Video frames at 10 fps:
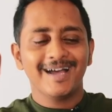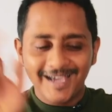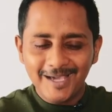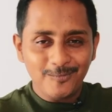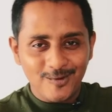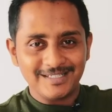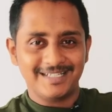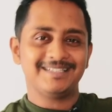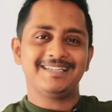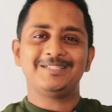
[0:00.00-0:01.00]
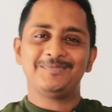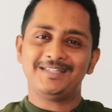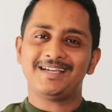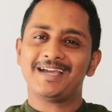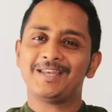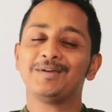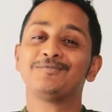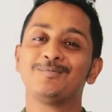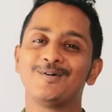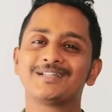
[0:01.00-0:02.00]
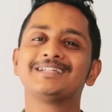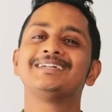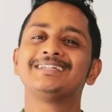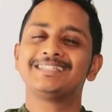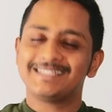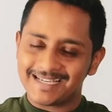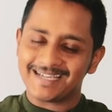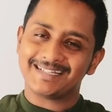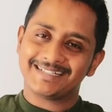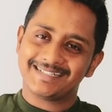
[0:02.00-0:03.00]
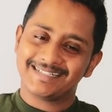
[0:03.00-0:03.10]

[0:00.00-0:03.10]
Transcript: Keep watching Skills P T E Academic for more. Take care.